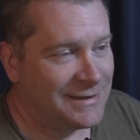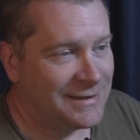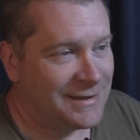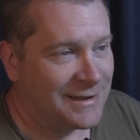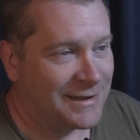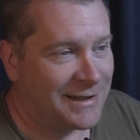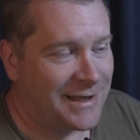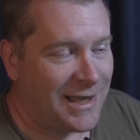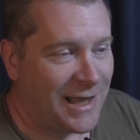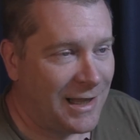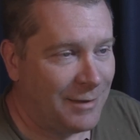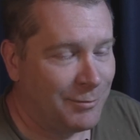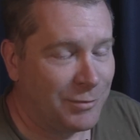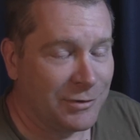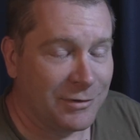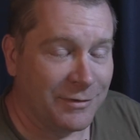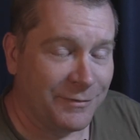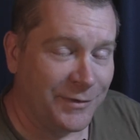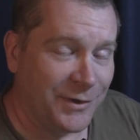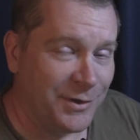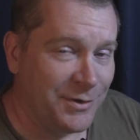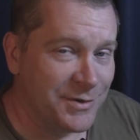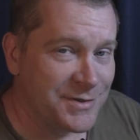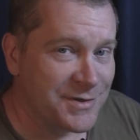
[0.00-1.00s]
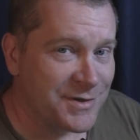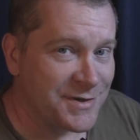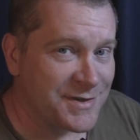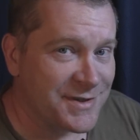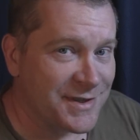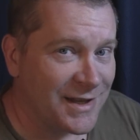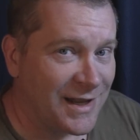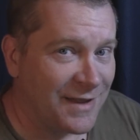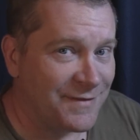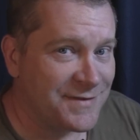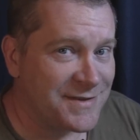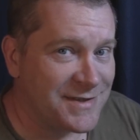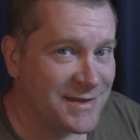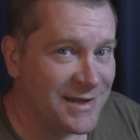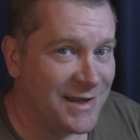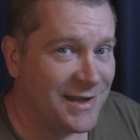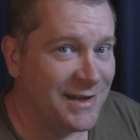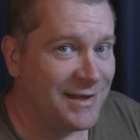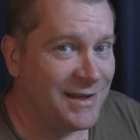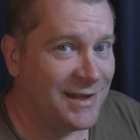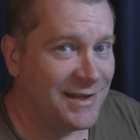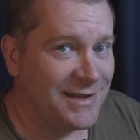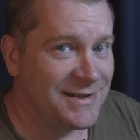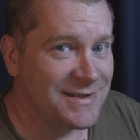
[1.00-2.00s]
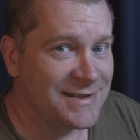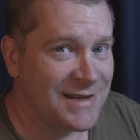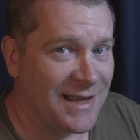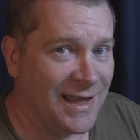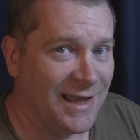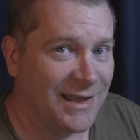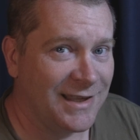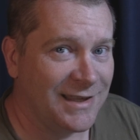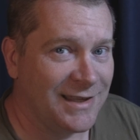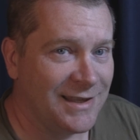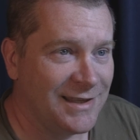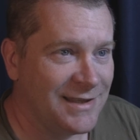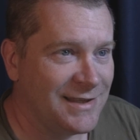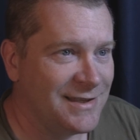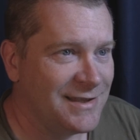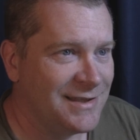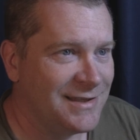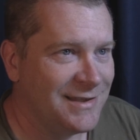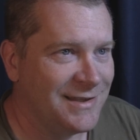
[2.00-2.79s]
the caliber of users that I've seen in tech,